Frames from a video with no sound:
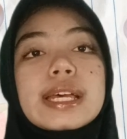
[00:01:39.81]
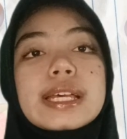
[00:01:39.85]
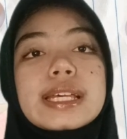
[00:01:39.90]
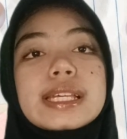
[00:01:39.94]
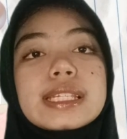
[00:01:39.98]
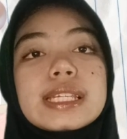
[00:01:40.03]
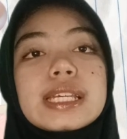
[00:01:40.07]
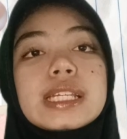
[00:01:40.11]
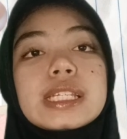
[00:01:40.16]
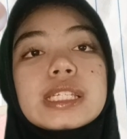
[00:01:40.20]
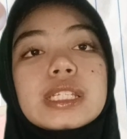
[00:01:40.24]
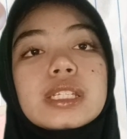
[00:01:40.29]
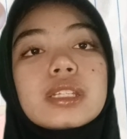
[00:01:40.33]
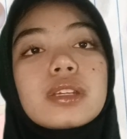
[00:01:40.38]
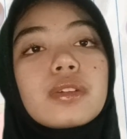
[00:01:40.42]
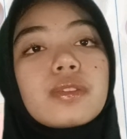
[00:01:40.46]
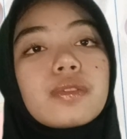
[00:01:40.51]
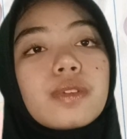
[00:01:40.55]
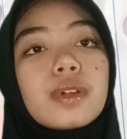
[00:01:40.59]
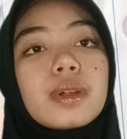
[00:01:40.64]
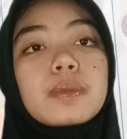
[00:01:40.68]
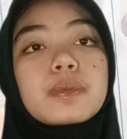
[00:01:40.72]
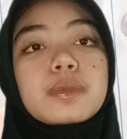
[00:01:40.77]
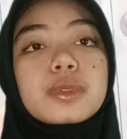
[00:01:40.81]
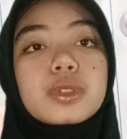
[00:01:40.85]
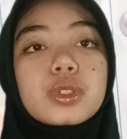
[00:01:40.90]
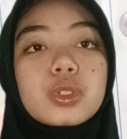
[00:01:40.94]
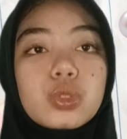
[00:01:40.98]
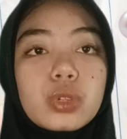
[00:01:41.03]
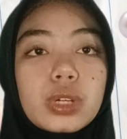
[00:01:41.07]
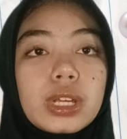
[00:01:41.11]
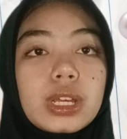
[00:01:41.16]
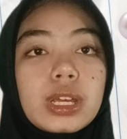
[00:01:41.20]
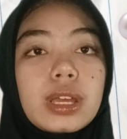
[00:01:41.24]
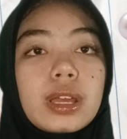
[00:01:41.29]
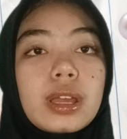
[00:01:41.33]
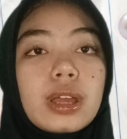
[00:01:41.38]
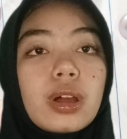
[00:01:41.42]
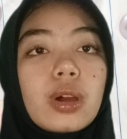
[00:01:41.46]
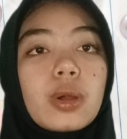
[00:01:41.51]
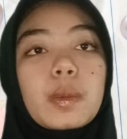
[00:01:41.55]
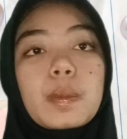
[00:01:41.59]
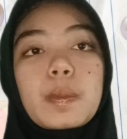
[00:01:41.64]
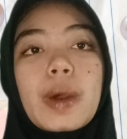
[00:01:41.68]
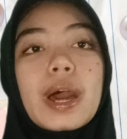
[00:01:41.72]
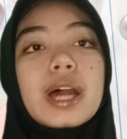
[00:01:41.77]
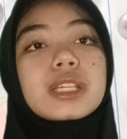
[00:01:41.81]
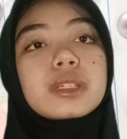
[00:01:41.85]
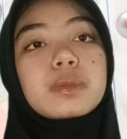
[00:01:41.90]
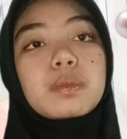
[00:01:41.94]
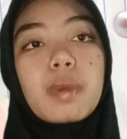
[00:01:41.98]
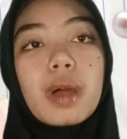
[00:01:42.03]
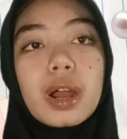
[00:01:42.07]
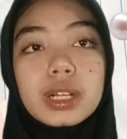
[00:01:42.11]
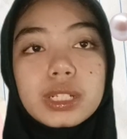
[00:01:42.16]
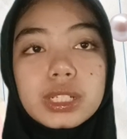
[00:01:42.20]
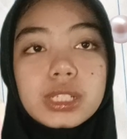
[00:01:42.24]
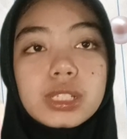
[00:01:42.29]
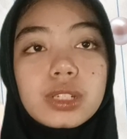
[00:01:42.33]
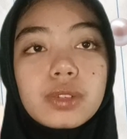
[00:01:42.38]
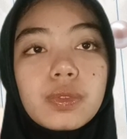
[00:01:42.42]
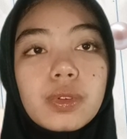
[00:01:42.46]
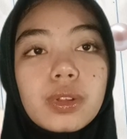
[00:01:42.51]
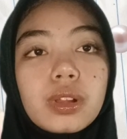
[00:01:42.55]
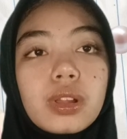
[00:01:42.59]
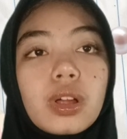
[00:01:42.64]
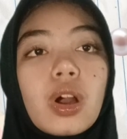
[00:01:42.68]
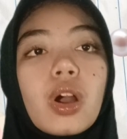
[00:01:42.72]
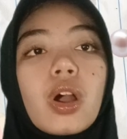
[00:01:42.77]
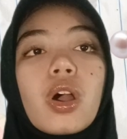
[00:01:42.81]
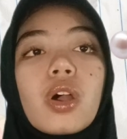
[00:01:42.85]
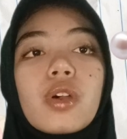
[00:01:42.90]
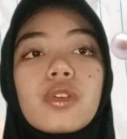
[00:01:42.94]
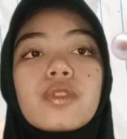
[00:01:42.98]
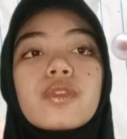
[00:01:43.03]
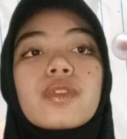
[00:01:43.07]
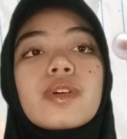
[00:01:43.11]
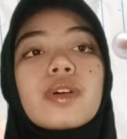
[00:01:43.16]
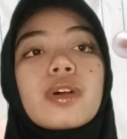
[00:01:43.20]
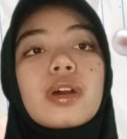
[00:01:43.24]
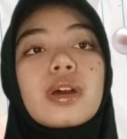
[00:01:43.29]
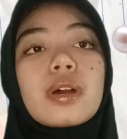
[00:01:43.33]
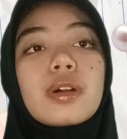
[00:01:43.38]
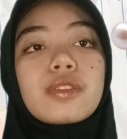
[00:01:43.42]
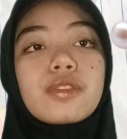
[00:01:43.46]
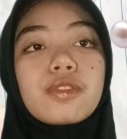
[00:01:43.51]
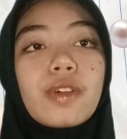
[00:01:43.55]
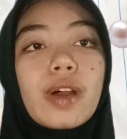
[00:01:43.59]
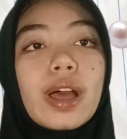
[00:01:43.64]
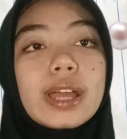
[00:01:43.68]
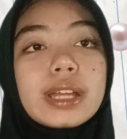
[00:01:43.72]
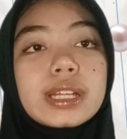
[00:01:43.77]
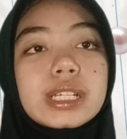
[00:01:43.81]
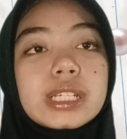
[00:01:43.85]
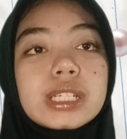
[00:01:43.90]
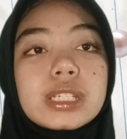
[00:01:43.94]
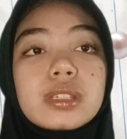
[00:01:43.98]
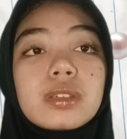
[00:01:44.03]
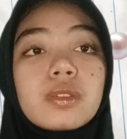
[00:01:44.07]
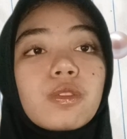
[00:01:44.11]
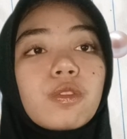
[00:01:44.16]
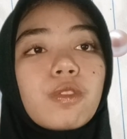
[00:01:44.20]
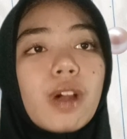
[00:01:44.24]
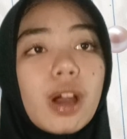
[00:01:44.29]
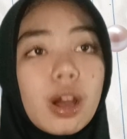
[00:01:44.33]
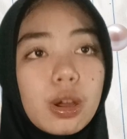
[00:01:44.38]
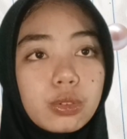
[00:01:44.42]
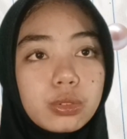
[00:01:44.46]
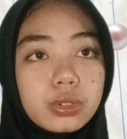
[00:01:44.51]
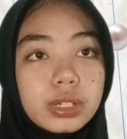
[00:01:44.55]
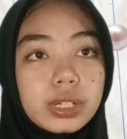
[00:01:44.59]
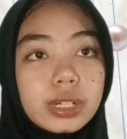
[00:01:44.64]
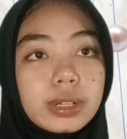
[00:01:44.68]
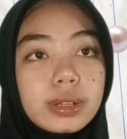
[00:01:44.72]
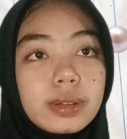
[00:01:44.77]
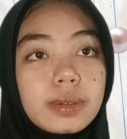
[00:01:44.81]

Since the verb 3 or past participle of find is found,